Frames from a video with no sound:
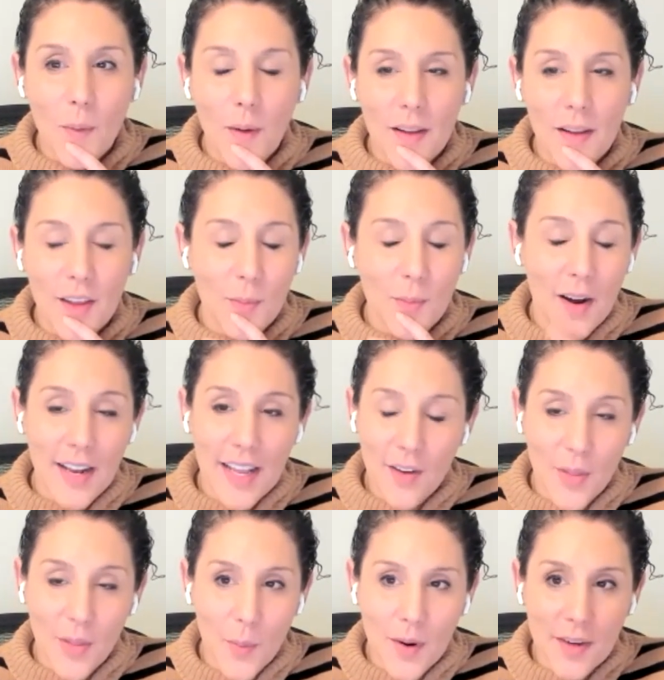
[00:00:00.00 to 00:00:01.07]
you want to
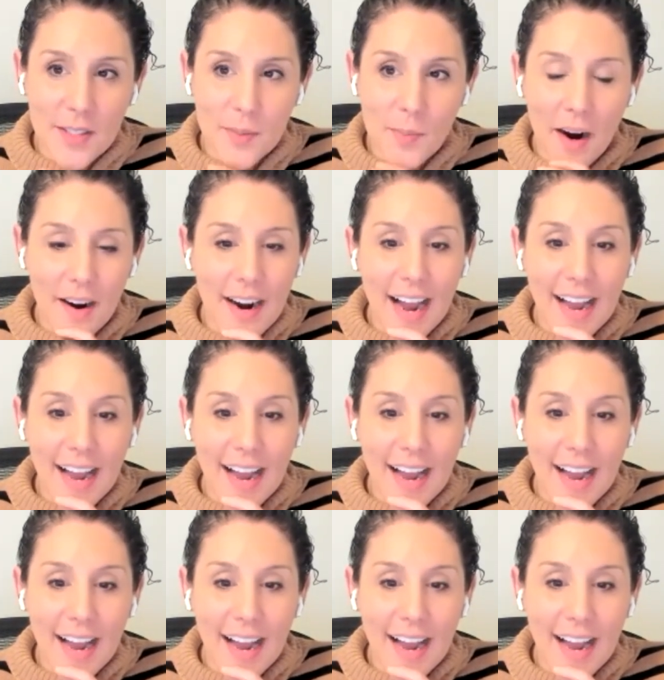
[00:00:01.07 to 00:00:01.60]
hear the worst part?